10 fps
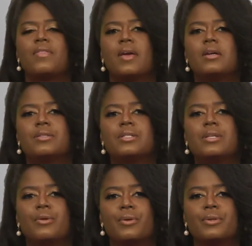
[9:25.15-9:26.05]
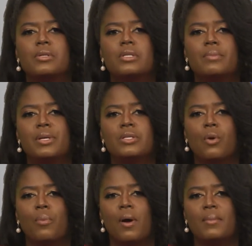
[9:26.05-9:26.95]
they considered to be
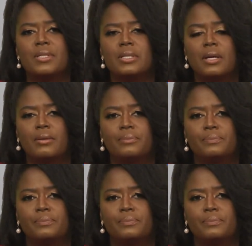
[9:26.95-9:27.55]
so promising?